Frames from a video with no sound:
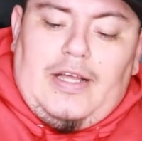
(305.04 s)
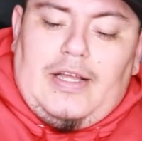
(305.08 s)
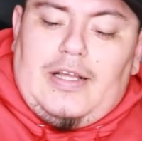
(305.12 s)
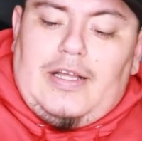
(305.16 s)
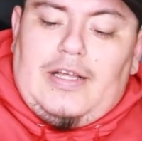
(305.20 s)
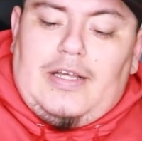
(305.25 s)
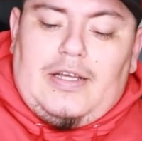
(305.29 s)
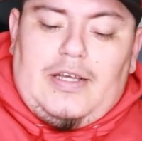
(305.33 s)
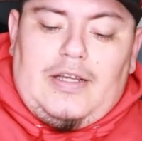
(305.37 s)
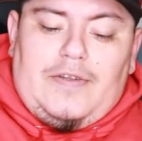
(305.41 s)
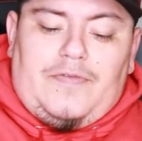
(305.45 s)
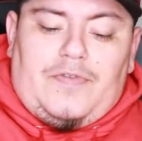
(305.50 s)

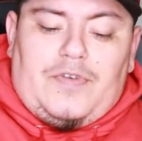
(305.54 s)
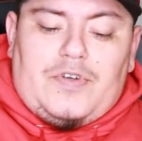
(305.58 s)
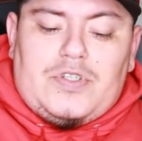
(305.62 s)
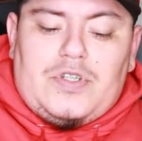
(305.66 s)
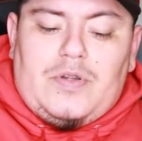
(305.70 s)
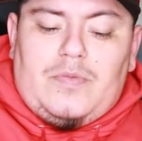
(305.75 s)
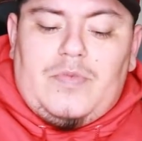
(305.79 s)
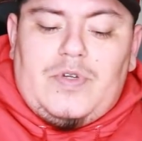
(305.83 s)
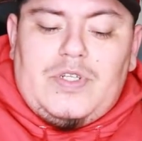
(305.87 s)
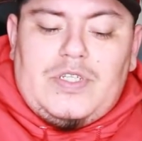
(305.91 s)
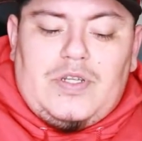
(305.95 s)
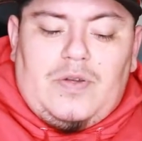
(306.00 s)
And for
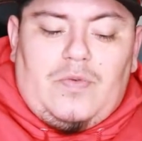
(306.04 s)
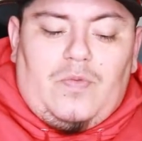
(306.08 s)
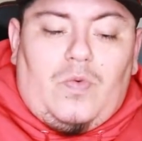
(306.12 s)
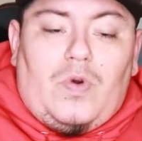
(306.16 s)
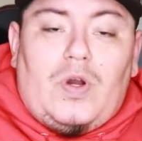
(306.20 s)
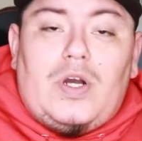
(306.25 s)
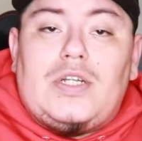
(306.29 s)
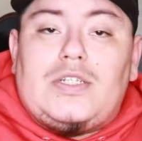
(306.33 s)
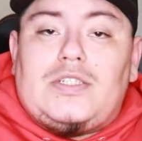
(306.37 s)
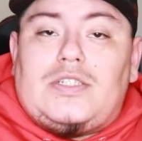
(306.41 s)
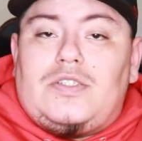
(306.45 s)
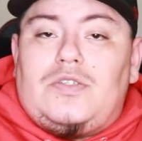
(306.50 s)
some reason,
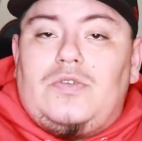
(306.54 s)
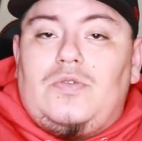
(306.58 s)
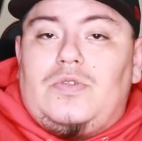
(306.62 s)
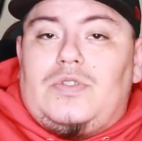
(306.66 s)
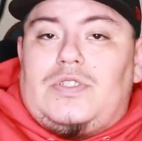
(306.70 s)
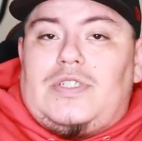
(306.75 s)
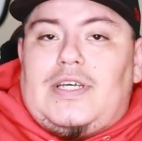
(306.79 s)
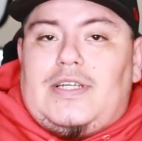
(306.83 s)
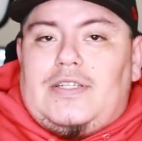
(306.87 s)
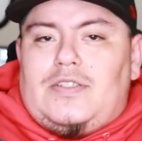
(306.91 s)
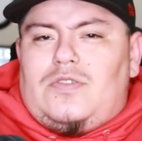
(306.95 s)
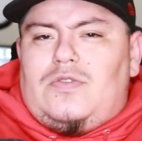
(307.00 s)
ones do
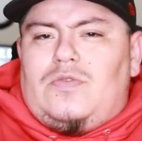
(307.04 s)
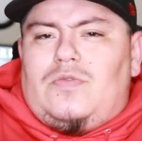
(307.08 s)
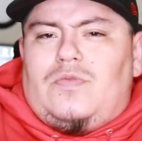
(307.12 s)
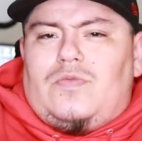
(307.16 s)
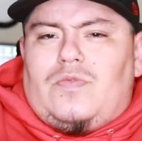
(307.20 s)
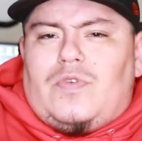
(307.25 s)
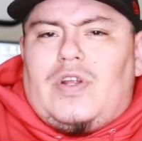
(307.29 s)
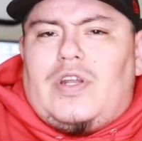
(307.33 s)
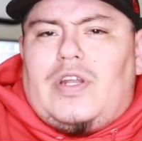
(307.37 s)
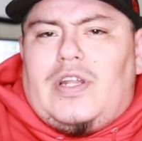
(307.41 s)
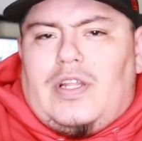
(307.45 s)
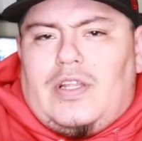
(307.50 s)
tend to
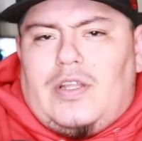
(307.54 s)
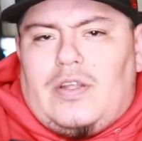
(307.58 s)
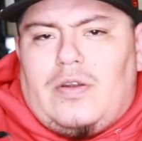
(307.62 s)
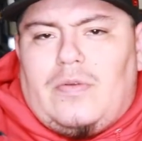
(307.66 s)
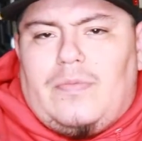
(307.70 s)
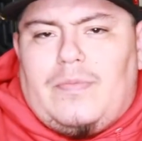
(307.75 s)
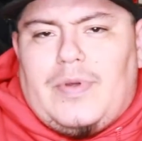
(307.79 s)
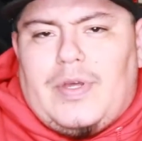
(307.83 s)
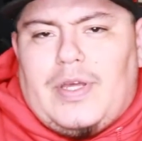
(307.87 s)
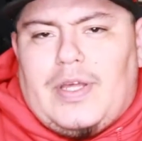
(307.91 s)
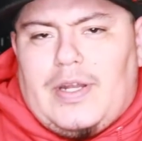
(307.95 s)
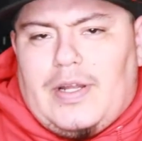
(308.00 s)
run a
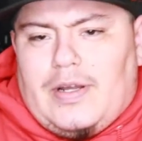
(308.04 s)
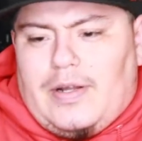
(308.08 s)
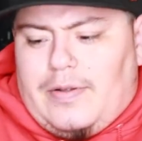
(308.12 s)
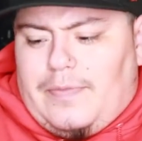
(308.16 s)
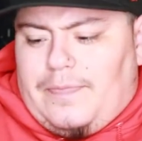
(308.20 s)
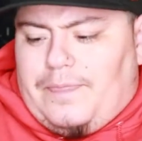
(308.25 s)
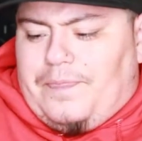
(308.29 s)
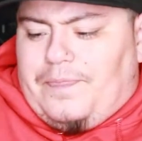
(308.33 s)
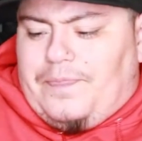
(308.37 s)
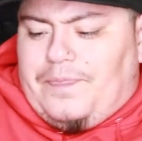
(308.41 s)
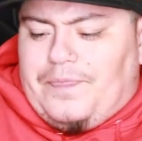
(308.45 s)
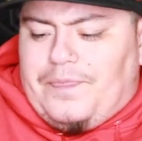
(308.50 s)
little bit
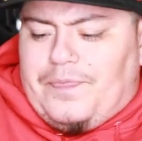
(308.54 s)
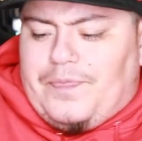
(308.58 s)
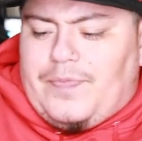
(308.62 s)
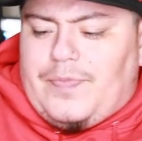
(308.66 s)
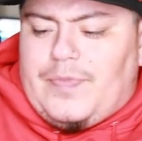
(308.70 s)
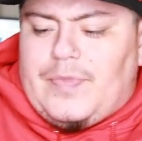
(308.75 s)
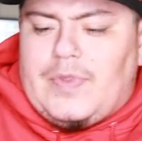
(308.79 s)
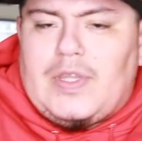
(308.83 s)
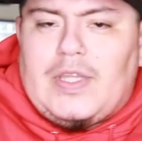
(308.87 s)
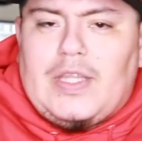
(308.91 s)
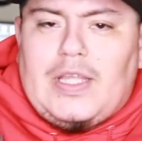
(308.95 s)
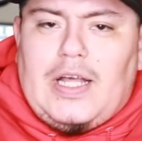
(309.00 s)
on
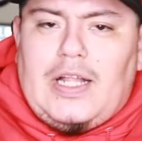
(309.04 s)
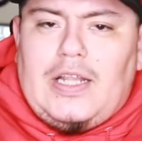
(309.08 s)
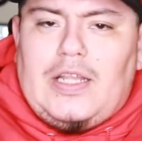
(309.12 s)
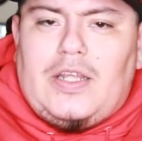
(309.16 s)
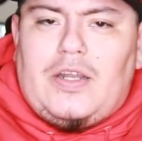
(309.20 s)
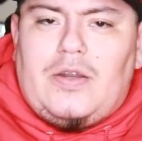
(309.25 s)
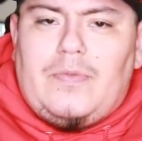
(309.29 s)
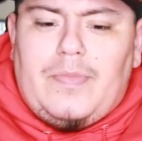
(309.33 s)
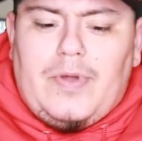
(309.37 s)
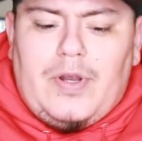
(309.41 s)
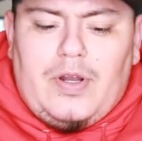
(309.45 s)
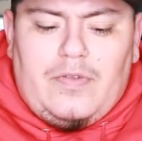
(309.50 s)

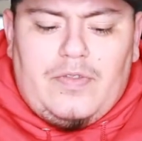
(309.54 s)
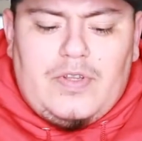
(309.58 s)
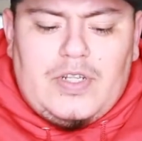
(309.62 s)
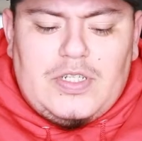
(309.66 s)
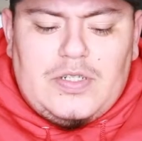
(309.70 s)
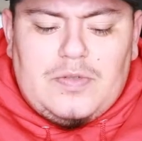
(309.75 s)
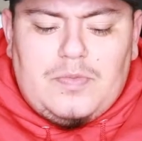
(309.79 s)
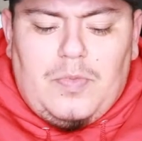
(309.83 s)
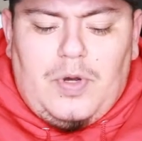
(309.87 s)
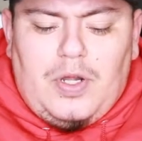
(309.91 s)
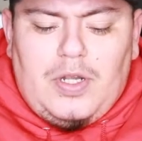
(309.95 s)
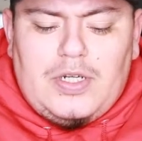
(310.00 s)
the
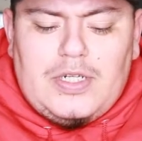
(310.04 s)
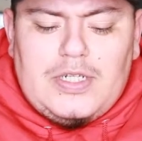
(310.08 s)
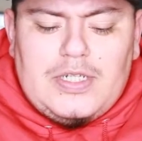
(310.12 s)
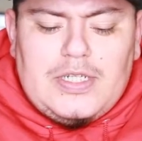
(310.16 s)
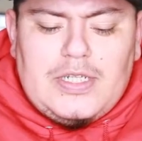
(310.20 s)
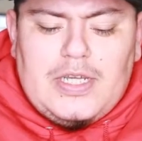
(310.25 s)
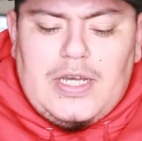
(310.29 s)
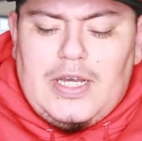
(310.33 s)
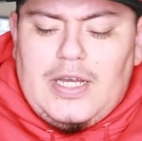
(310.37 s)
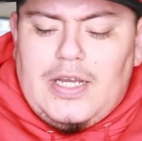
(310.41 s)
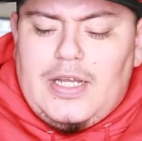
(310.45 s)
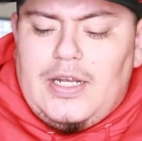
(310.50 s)
smaller
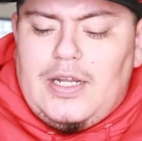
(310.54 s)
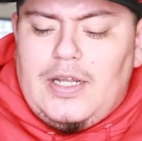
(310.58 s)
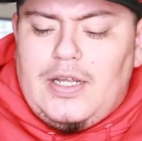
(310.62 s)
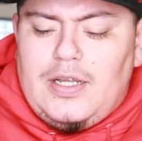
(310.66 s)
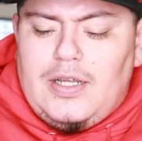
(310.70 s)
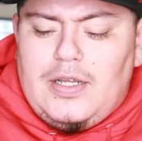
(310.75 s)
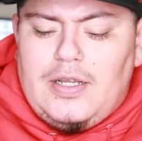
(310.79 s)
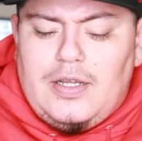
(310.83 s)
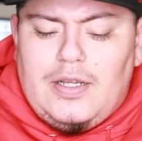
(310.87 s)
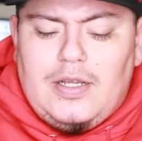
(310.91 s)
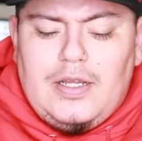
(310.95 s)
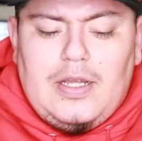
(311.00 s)
side.
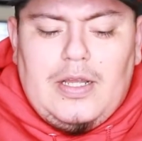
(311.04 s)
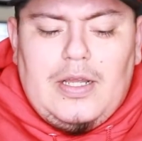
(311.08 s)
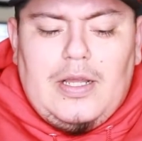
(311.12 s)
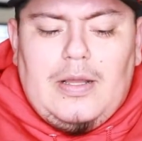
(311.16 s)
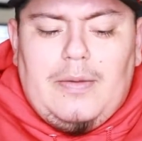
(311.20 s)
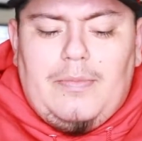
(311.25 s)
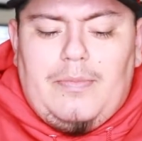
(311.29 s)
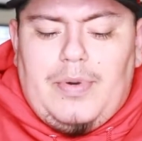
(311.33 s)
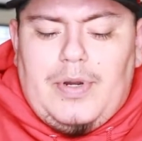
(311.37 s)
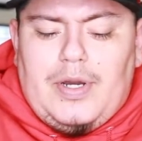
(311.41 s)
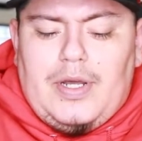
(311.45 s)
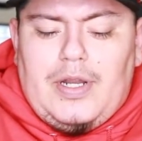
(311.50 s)

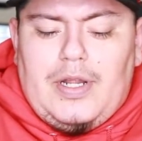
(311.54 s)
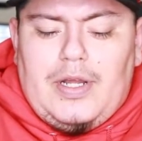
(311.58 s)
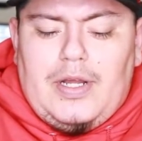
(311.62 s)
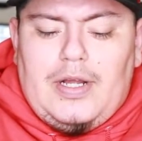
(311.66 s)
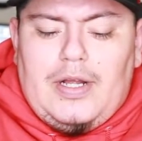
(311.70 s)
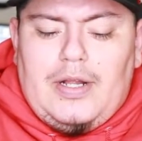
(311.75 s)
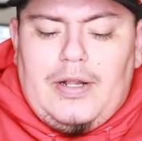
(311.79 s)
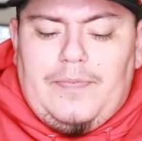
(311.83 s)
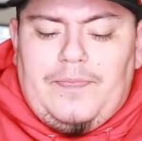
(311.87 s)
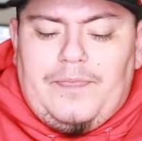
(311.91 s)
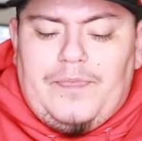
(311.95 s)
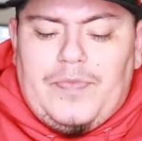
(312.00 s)

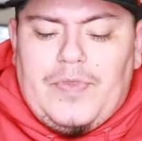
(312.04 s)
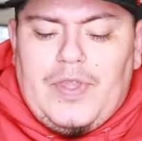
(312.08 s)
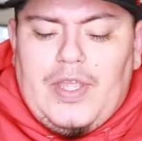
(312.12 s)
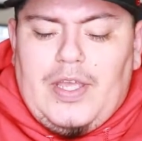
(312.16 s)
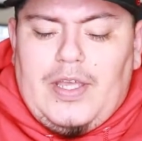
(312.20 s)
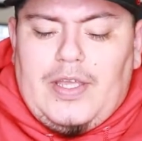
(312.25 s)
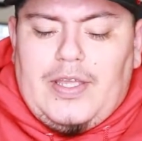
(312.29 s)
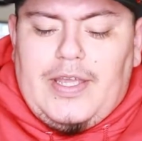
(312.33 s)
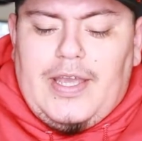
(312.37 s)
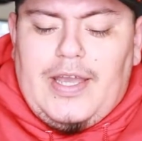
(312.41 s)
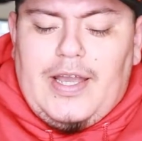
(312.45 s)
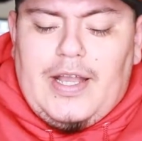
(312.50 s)
But
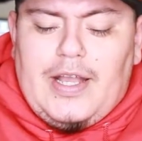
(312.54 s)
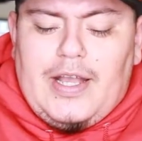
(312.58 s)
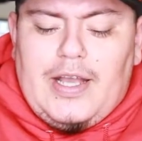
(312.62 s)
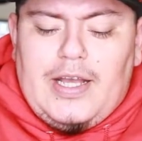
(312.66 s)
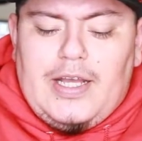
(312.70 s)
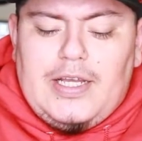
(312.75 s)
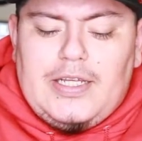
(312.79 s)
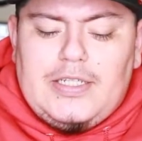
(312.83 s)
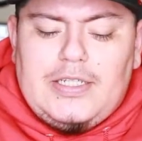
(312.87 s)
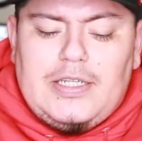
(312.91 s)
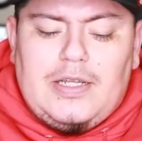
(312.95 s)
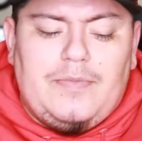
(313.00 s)
yeah,
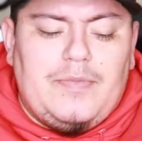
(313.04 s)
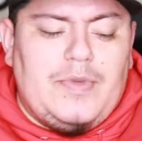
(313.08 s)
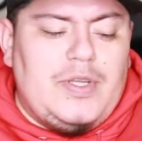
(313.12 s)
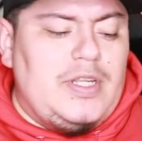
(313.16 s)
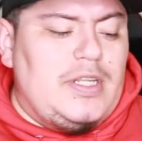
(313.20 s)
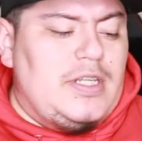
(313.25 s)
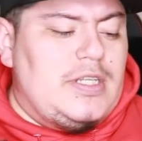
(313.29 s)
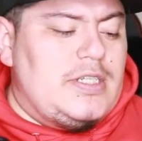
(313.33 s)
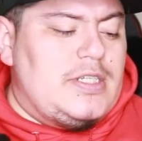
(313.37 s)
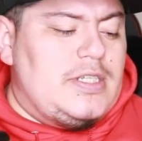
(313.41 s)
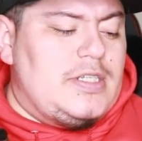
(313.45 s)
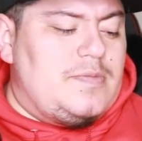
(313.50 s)
guys, I
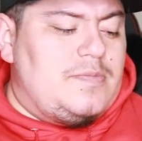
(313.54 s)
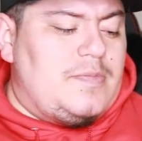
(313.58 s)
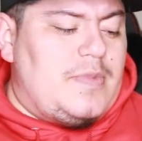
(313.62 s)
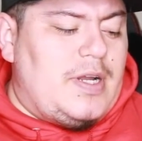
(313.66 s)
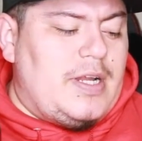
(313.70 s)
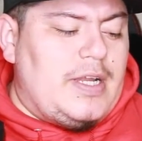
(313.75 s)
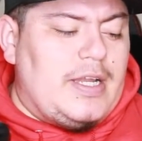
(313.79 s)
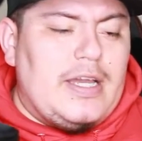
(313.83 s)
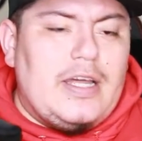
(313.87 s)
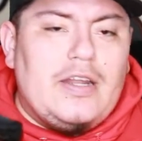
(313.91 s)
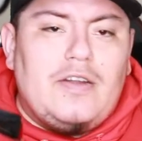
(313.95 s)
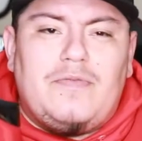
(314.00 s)
mean, this is
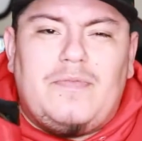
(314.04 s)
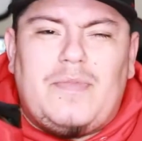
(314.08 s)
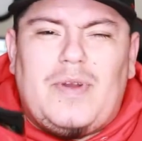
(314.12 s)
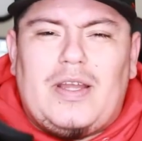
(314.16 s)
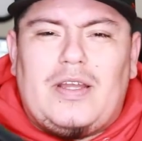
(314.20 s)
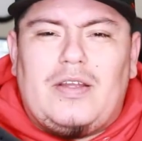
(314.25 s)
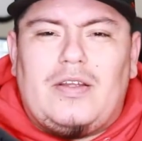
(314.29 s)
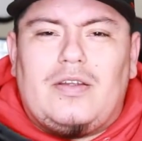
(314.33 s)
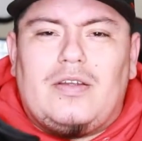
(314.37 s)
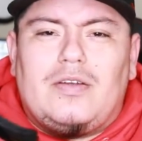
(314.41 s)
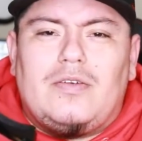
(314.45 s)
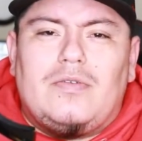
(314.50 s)
my kind of
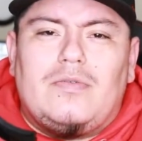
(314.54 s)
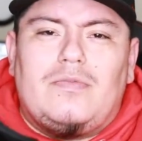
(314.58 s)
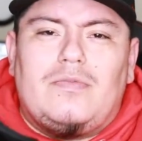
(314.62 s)
my